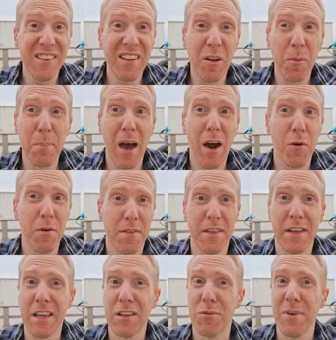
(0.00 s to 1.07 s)
this little power
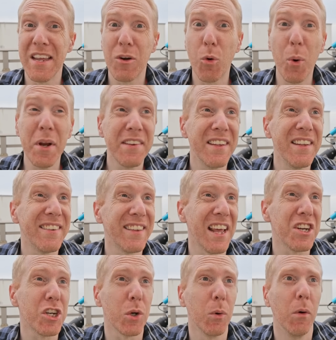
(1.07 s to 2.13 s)
thing is really
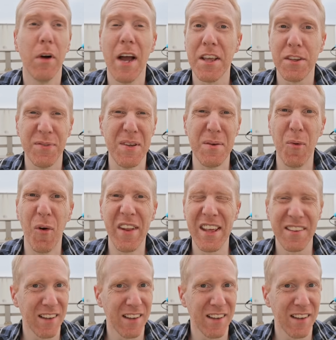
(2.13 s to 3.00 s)
quintessential SVBony.